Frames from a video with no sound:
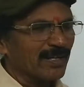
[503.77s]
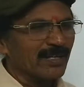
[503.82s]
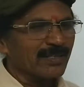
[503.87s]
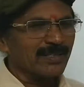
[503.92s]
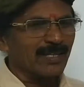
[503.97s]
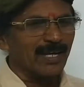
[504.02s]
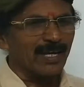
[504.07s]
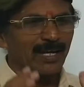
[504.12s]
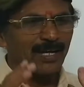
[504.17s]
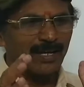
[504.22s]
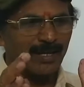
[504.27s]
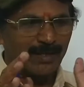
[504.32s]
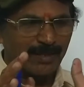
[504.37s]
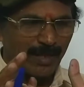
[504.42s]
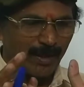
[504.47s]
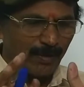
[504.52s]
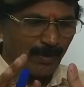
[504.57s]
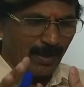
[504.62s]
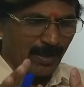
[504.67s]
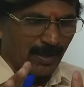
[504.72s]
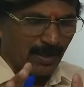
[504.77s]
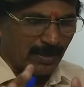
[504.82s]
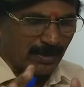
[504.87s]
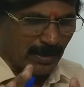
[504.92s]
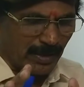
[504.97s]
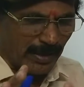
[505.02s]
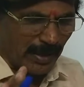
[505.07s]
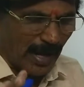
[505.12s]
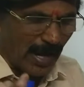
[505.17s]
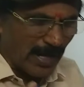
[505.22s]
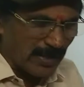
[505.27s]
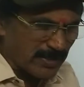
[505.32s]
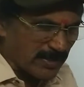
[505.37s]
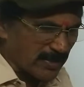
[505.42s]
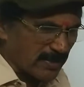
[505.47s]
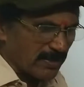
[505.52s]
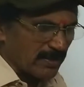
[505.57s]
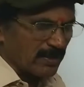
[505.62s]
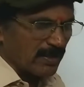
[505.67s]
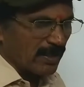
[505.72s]
The
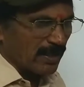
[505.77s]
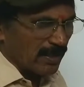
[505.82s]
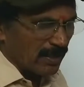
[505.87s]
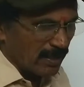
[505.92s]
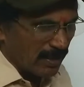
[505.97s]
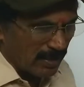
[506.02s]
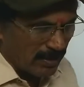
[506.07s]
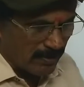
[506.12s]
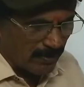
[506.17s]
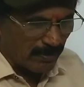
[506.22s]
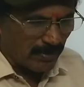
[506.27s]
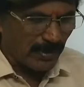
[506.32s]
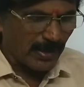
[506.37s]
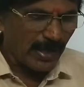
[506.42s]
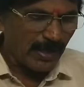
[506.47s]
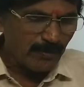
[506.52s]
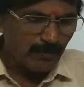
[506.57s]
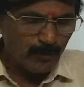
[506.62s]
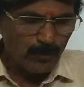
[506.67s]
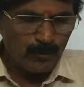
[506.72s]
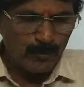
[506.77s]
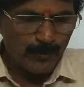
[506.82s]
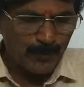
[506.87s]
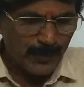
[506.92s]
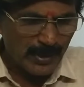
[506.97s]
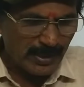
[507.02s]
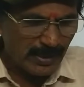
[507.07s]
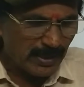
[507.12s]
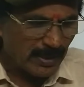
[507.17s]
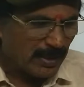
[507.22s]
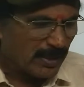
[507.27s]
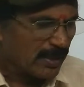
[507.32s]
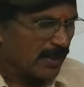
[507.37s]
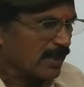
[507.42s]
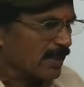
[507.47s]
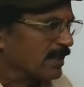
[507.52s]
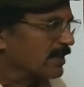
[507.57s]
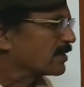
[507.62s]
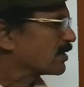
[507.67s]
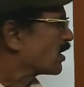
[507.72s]
cat's head movement
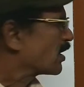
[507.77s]
is